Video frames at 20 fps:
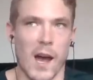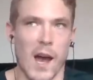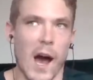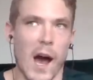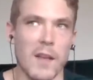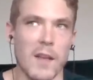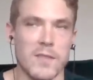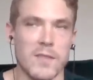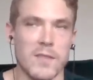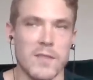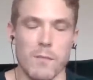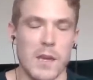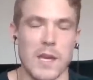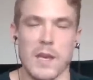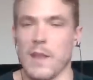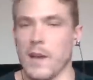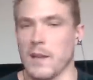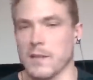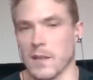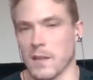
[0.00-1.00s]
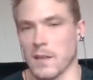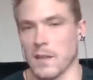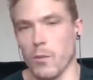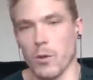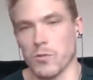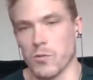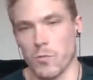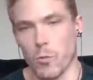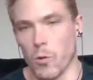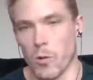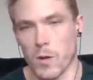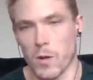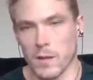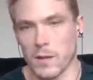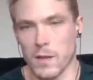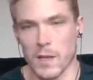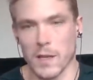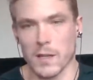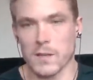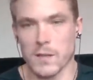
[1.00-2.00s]
to me, that's like the most rewarding
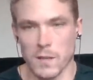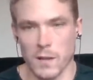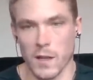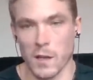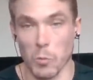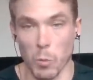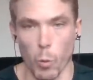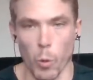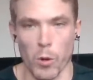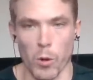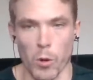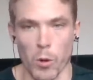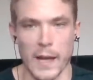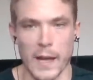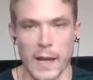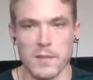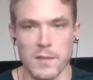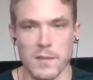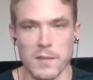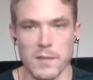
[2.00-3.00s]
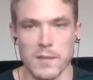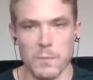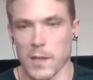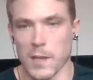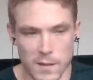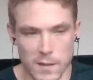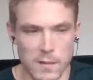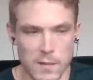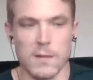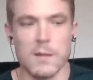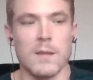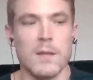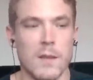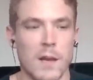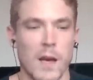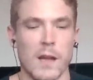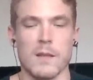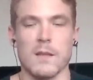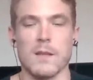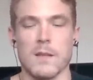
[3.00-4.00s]
thing, is to like work at something and to,
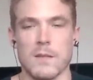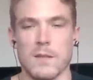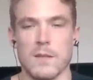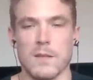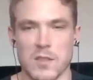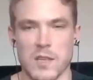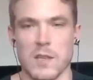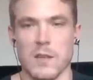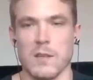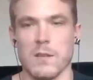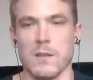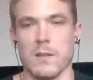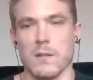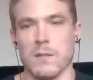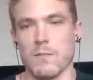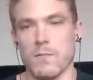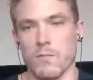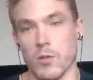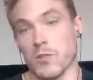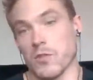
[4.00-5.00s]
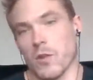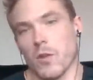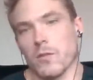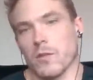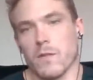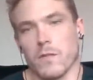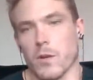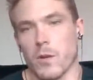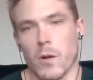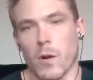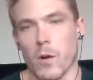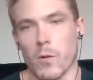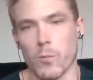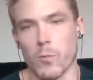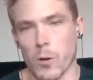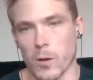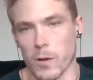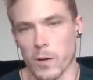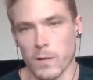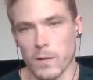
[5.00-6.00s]
and to see the result of your hard
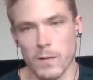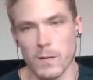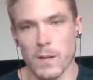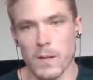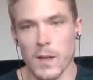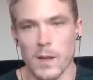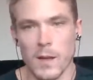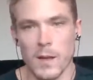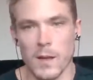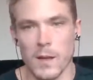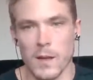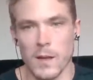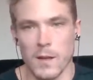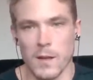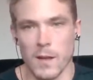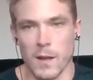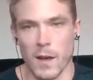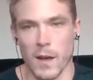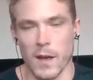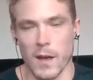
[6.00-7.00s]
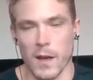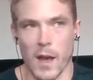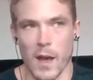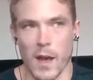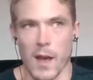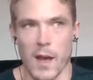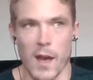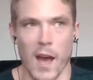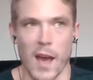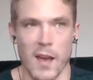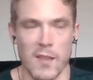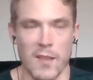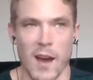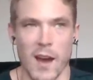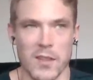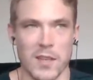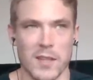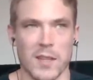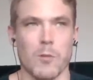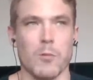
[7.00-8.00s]
work. And I, I, I
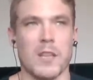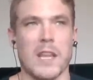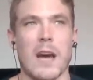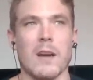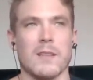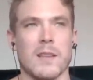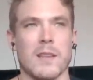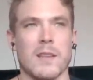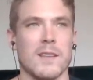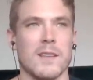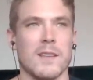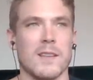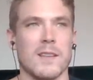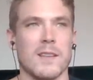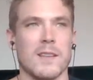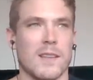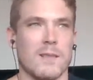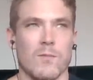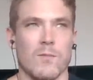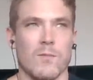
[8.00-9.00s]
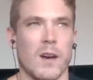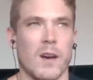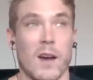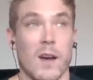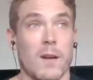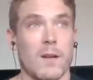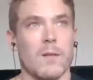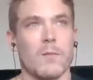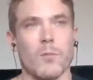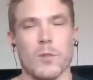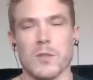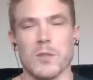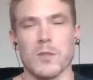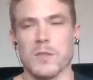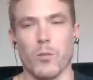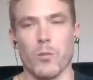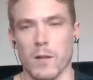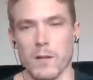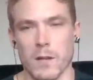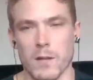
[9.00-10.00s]
think that without that, it's like, I don't know, what's
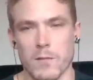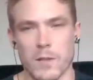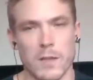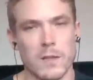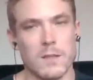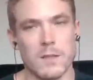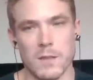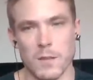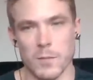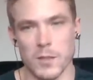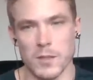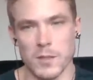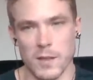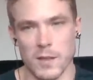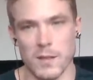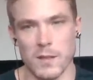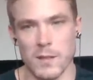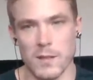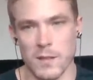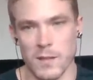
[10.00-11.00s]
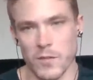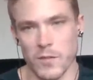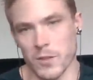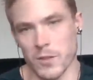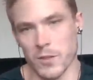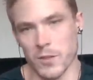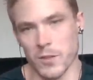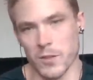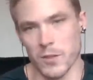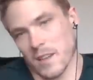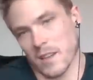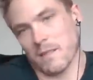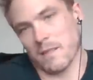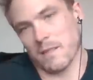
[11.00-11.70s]
the point of living to some extent, if you're just like